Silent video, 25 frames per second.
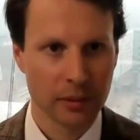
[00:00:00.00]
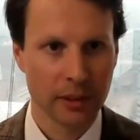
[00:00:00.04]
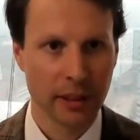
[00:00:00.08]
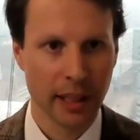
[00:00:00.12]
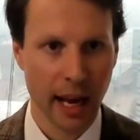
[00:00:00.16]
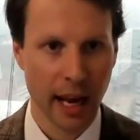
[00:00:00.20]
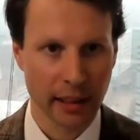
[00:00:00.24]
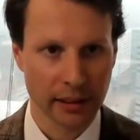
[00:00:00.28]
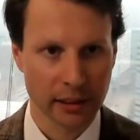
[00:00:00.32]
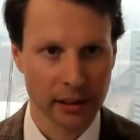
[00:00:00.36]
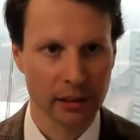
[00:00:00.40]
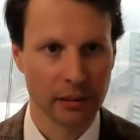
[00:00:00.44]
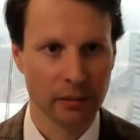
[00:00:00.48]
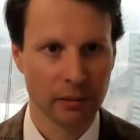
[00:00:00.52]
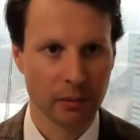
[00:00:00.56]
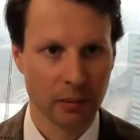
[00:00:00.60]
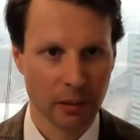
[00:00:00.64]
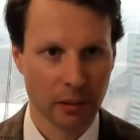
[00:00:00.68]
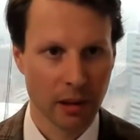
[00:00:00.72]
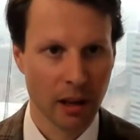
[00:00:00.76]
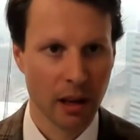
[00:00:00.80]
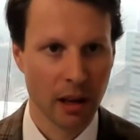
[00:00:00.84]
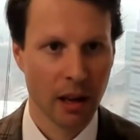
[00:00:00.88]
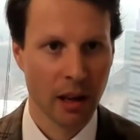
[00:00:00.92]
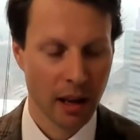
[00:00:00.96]

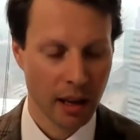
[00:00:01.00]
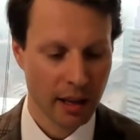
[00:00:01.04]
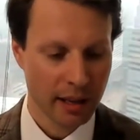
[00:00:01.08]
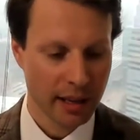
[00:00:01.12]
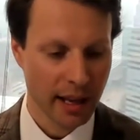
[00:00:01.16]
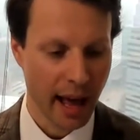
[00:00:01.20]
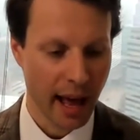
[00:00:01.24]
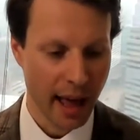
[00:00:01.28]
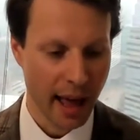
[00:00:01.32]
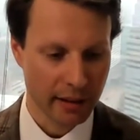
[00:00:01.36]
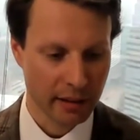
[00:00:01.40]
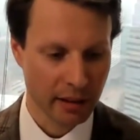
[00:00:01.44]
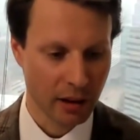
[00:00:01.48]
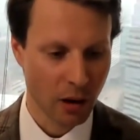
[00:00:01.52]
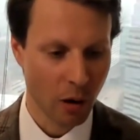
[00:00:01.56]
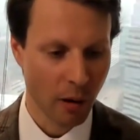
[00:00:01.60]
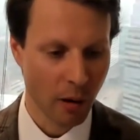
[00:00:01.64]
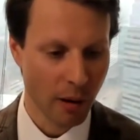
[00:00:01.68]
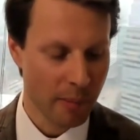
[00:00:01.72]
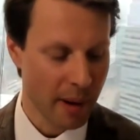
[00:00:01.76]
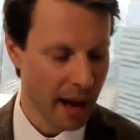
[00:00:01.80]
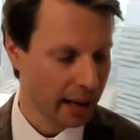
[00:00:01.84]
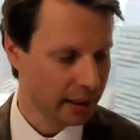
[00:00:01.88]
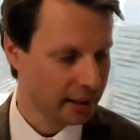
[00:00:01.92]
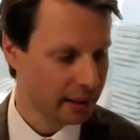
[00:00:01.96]
Yeah,
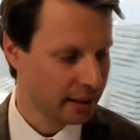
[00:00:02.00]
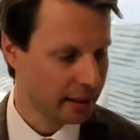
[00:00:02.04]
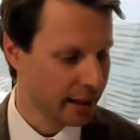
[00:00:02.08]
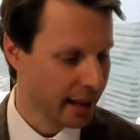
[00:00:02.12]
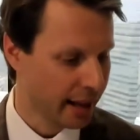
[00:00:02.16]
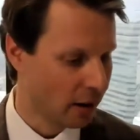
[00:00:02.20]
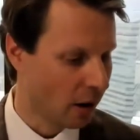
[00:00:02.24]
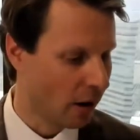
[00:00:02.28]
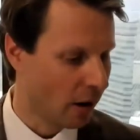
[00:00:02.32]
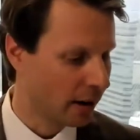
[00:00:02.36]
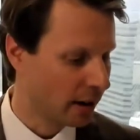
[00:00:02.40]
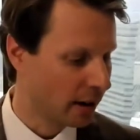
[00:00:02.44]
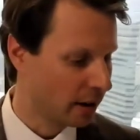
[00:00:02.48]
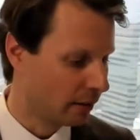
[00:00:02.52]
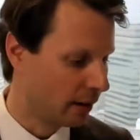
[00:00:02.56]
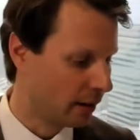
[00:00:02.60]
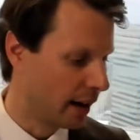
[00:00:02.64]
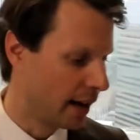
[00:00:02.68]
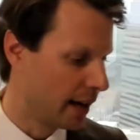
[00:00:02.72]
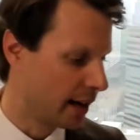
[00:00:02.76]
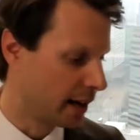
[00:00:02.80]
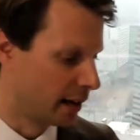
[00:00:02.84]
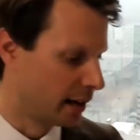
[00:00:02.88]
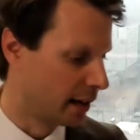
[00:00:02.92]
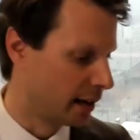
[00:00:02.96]
going back to that audit
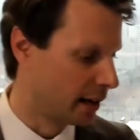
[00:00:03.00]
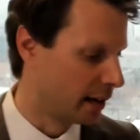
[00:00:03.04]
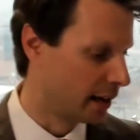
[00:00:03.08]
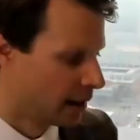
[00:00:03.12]
right,